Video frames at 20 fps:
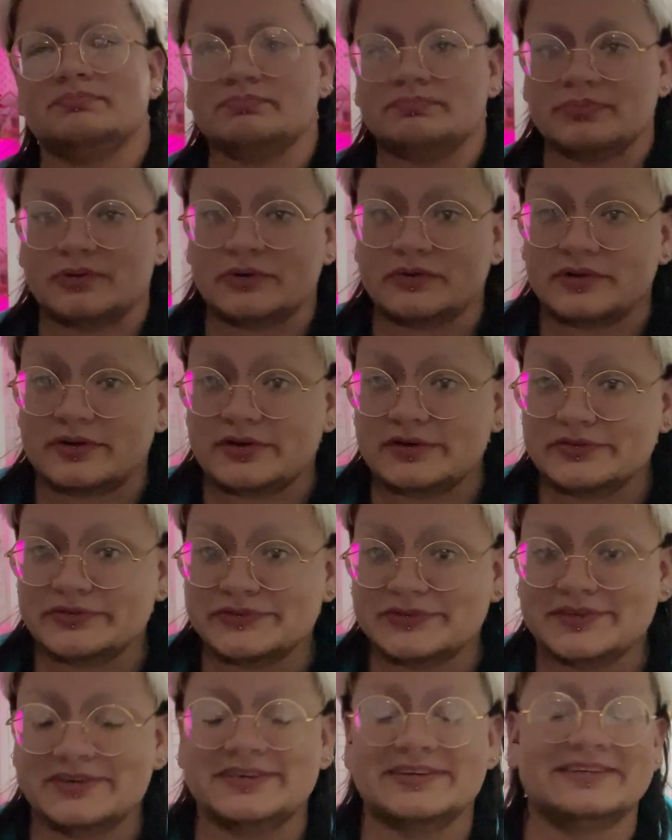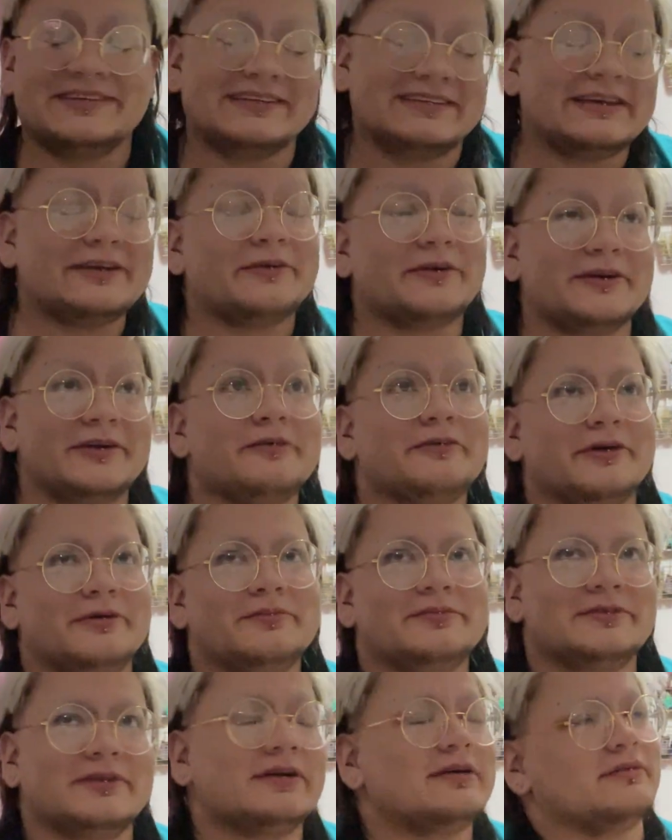protocols, we're in
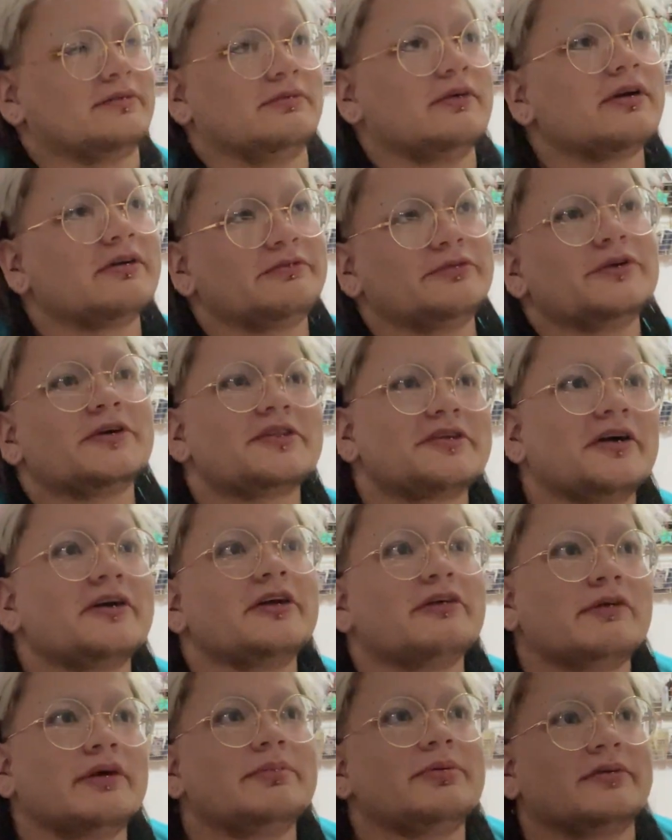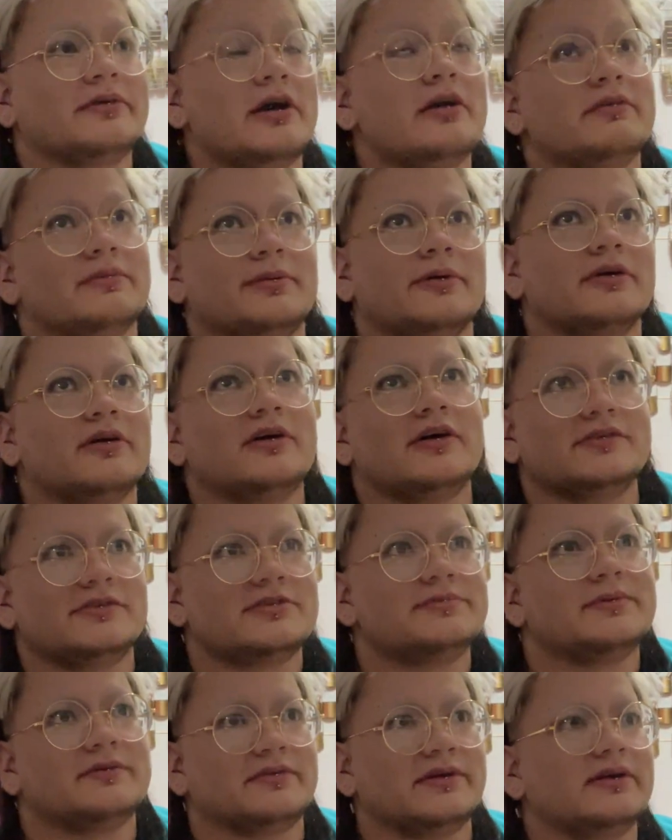Florida, there are no real COVID protocols,
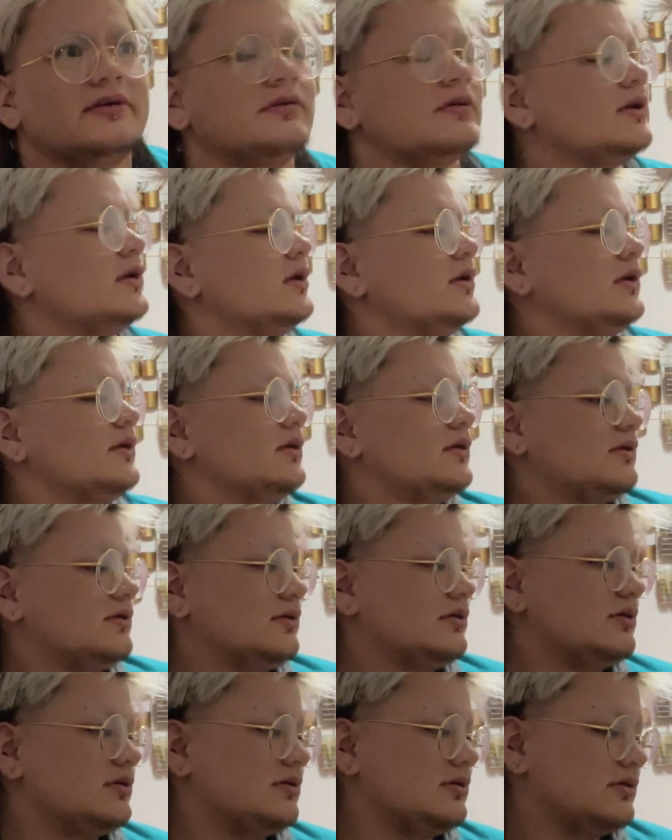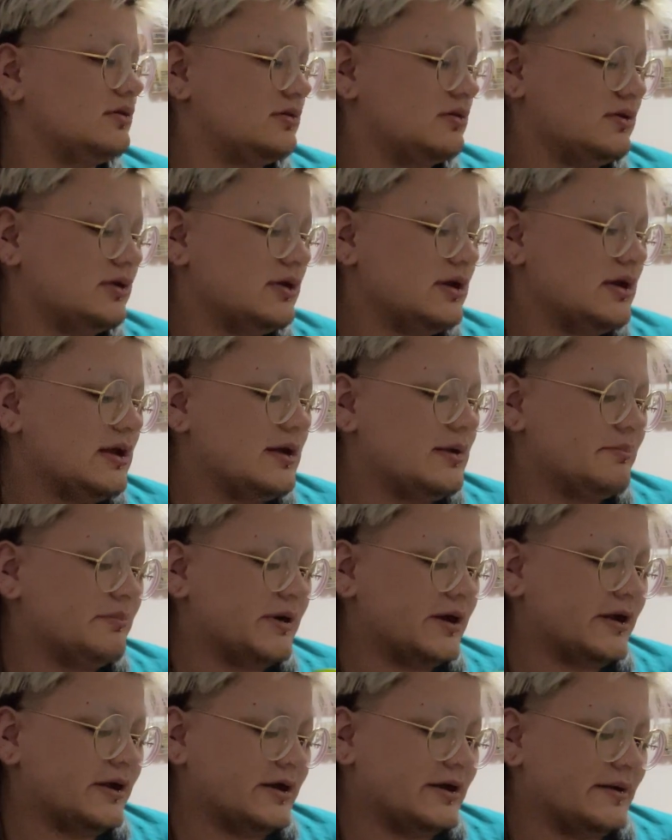let's be real.
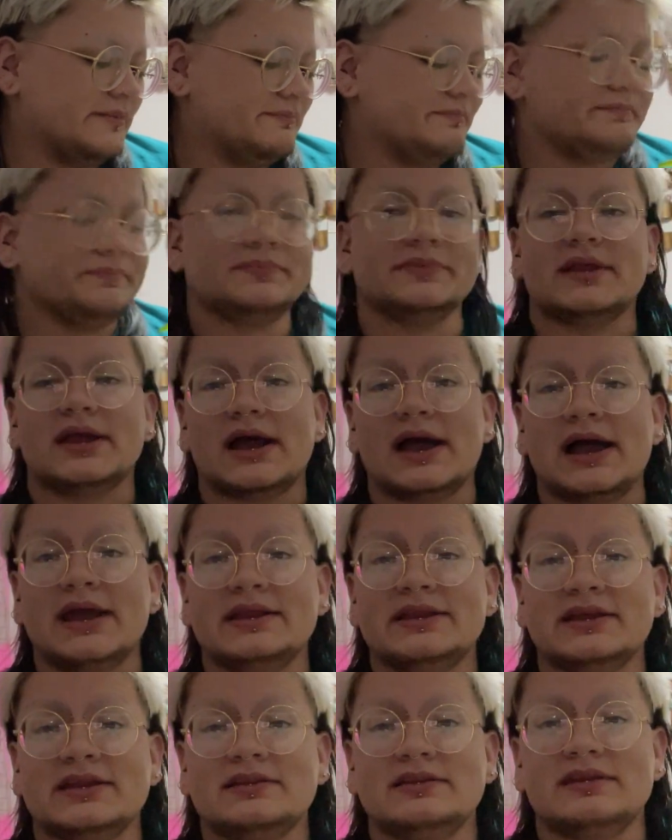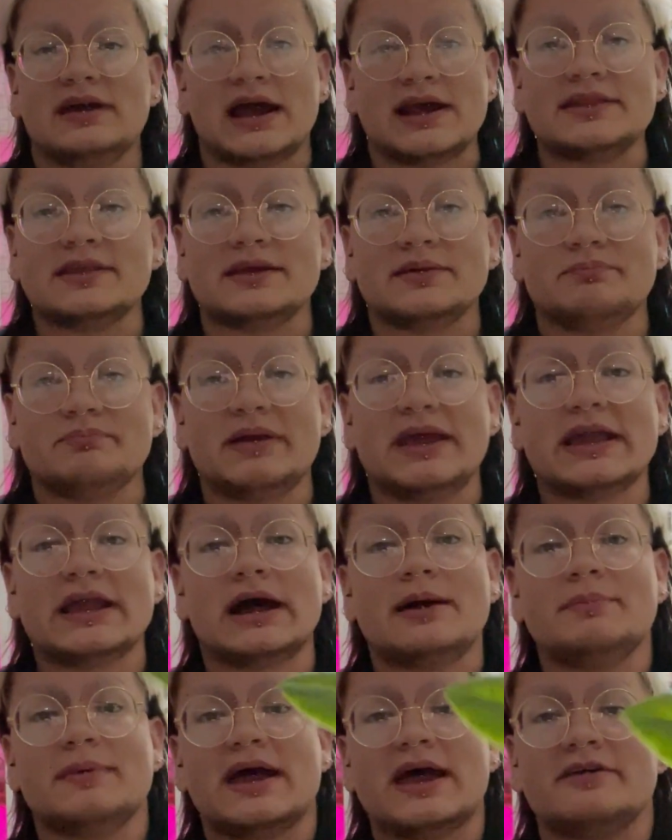But I did, I think, pick
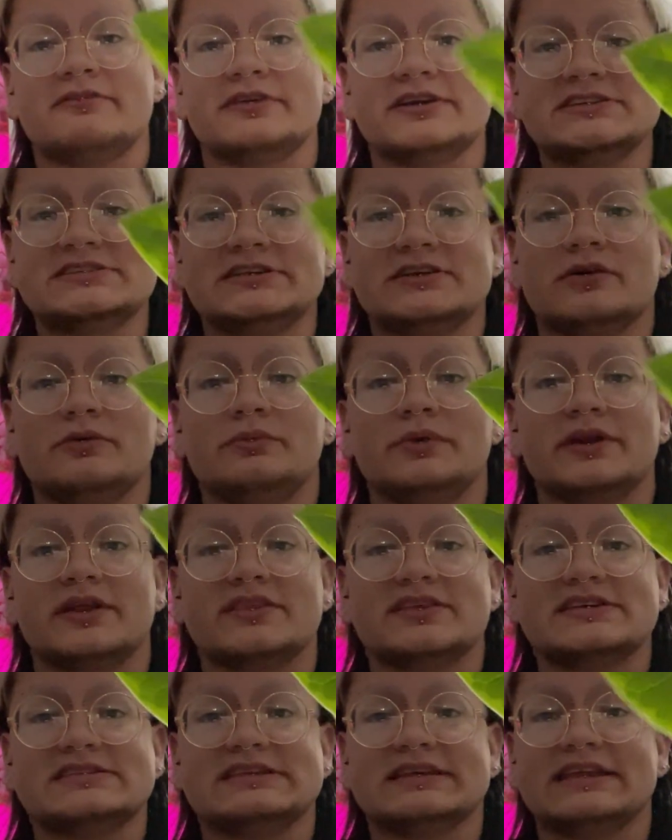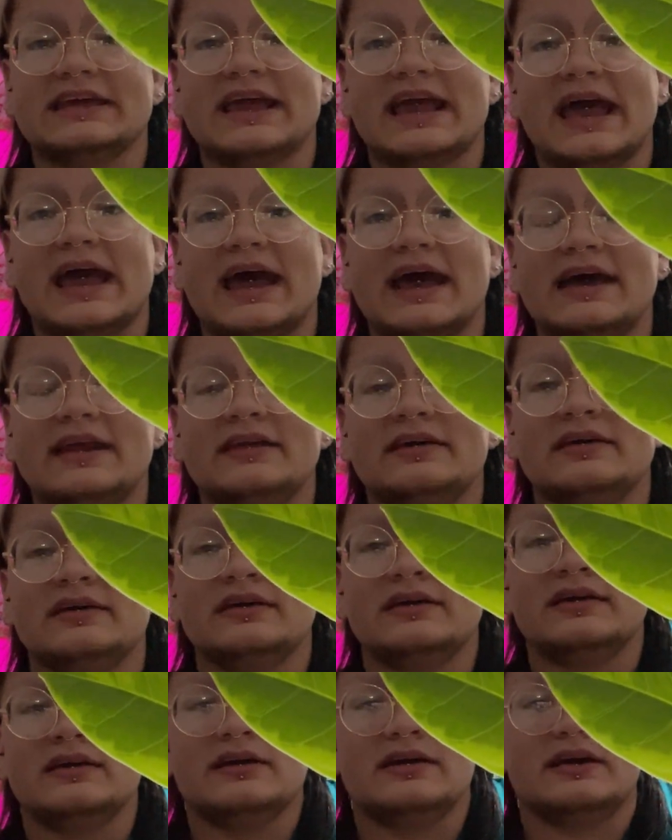up every single one of these that they had.
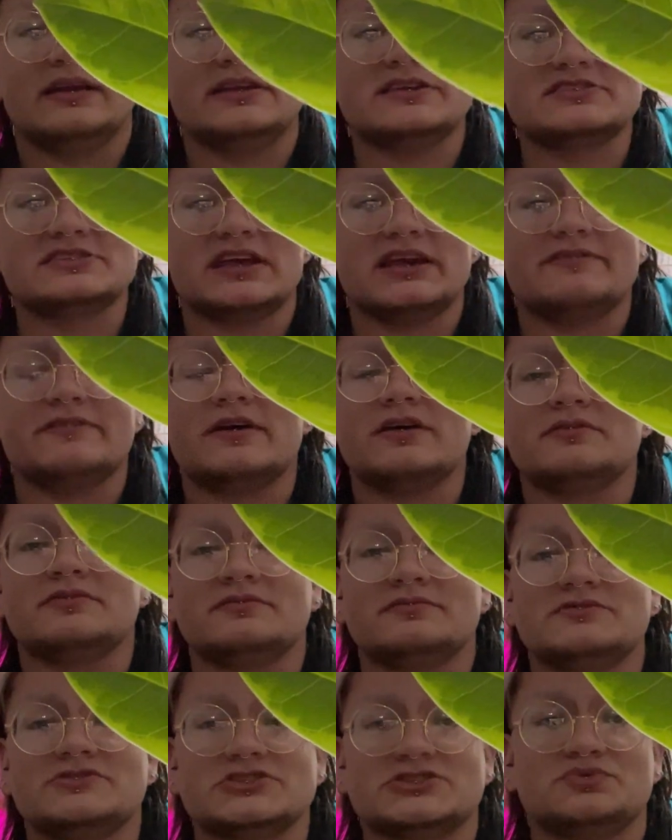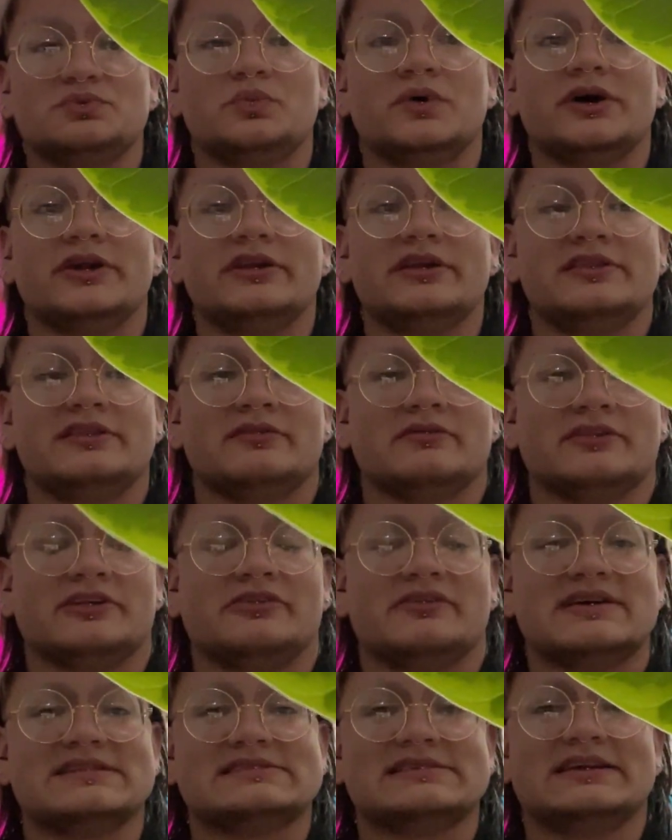Initially, I found just one in the
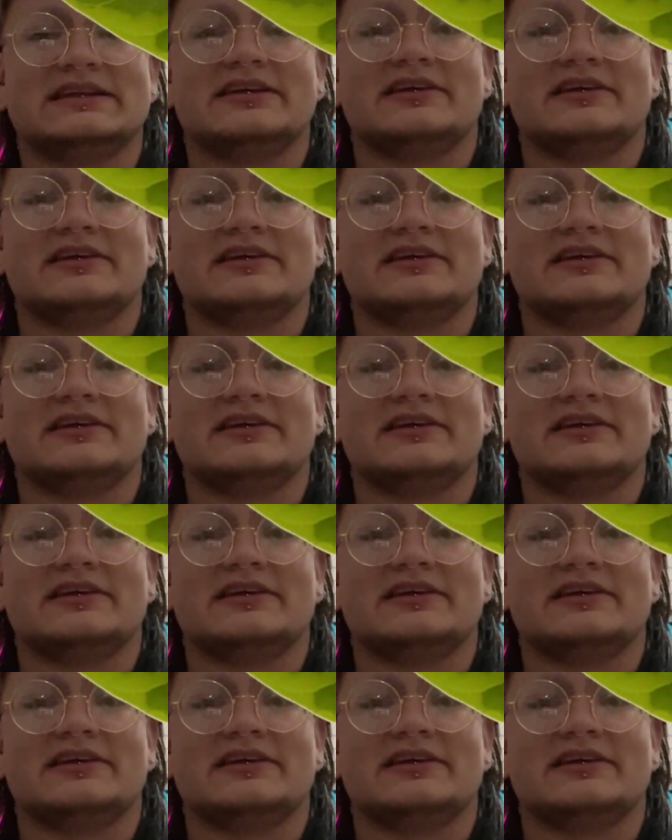little inside